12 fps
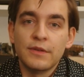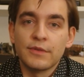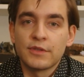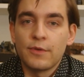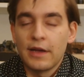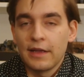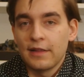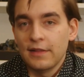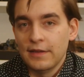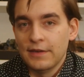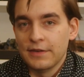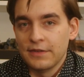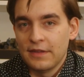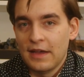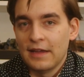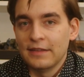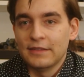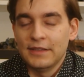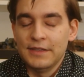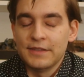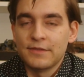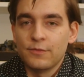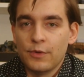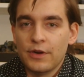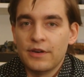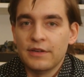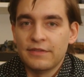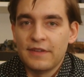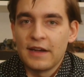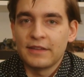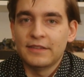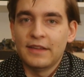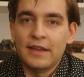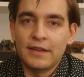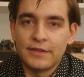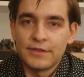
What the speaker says: it was quite clear that these were, in fact, tank